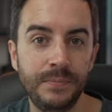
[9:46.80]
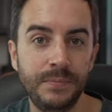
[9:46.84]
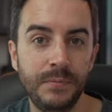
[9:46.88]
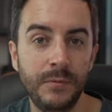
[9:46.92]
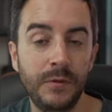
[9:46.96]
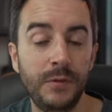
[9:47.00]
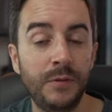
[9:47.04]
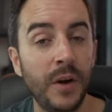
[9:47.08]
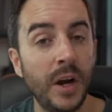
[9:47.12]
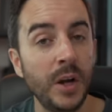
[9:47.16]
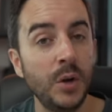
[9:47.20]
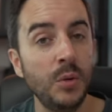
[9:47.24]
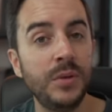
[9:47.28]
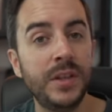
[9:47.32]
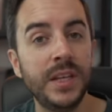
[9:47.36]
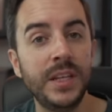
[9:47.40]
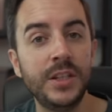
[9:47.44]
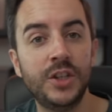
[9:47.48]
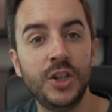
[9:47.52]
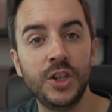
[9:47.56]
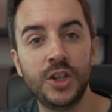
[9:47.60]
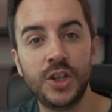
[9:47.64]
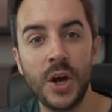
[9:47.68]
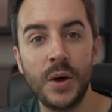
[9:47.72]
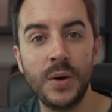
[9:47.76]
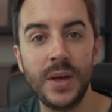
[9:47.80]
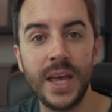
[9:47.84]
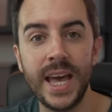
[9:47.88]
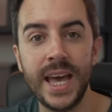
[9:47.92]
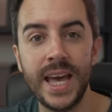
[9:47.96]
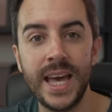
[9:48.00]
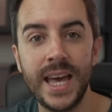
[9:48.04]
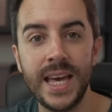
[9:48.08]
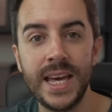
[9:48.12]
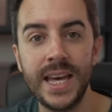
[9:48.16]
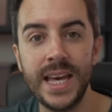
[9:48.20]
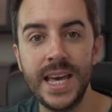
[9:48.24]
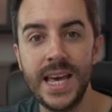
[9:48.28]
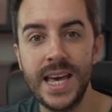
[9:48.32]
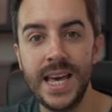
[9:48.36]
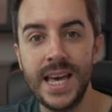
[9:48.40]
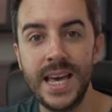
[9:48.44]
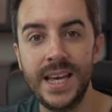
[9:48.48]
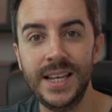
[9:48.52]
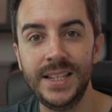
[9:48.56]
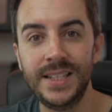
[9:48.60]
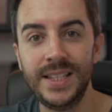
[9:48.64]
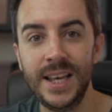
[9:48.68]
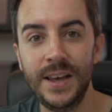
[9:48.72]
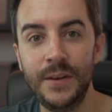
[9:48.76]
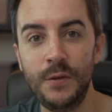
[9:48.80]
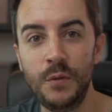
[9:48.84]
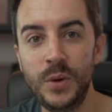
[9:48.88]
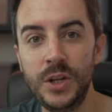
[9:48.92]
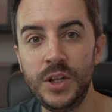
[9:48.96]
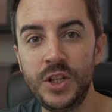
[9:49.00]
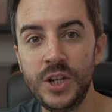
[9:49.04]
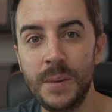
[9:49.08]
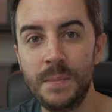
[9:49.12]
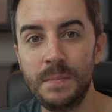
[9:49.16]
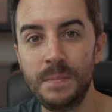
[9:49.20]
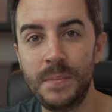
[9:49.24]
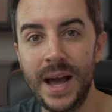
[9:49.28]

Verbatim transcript: final thing to show you here is that if we jump